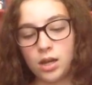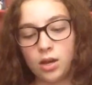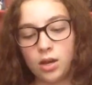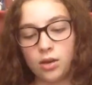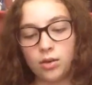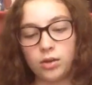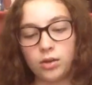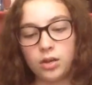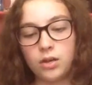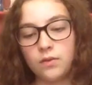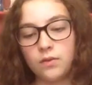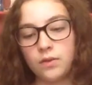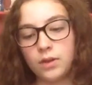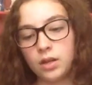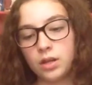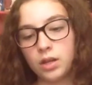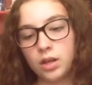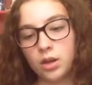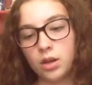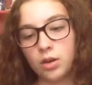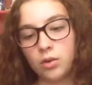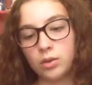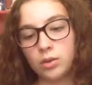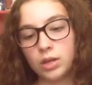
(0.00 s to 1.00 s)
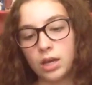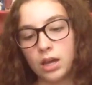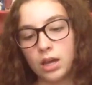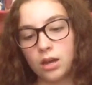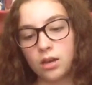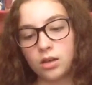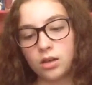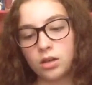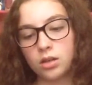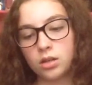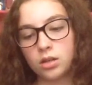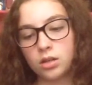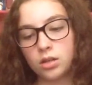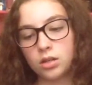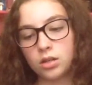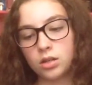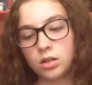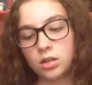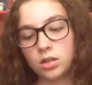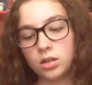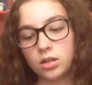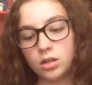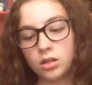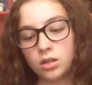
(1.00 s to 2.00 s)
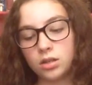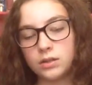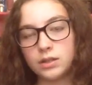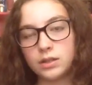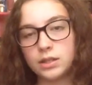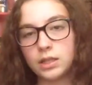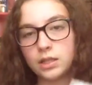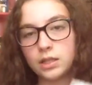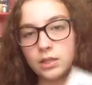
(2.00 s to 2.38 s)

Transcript: I'll give it a go, yeah. See,